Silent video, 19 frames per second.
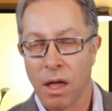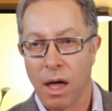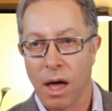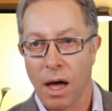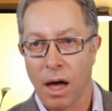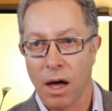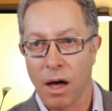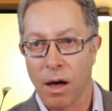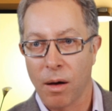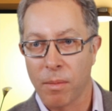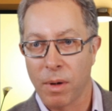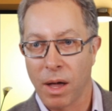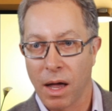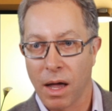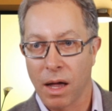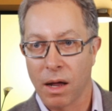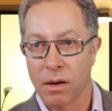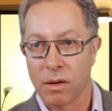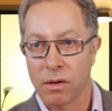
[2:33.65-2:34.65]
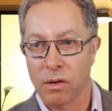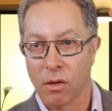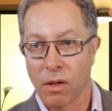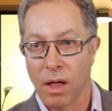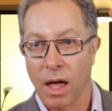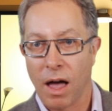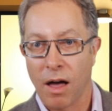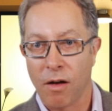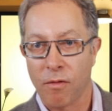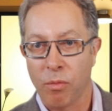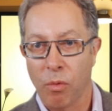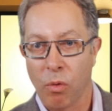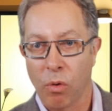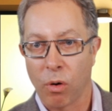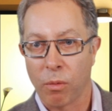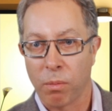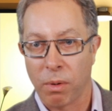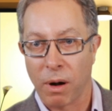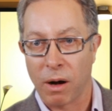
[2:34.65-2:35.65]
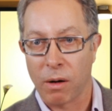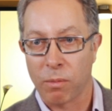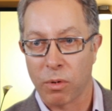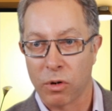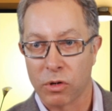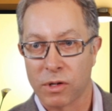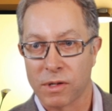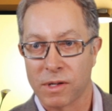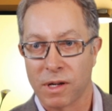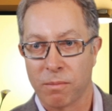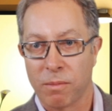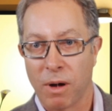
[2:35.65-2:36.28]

And you'll have more purchasing